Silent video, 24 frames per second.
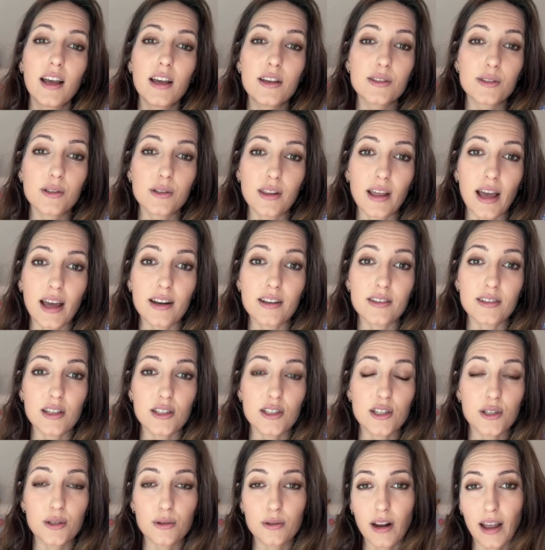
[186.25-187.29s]
So that is the
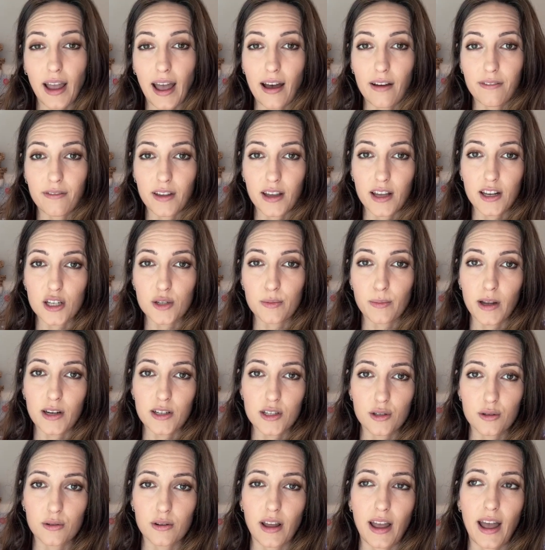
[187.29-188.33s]
2.5 inch by
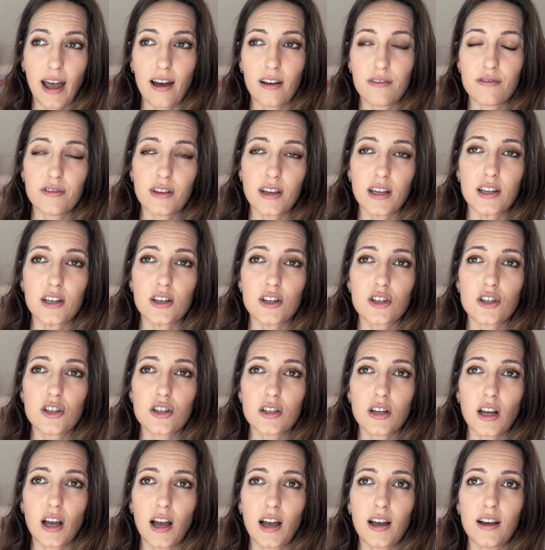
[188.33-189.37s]
2.5
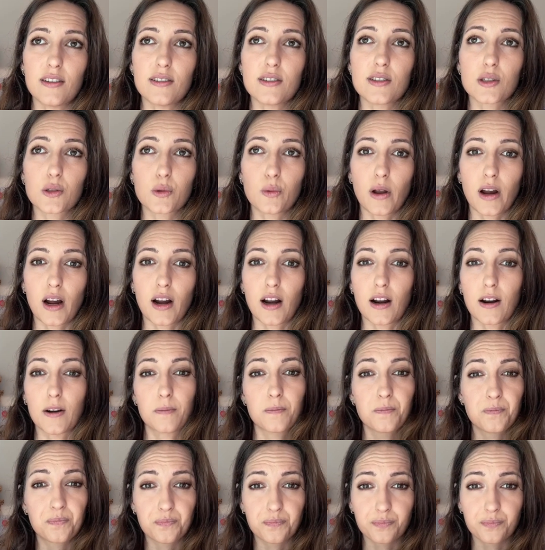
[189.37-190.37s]
inch square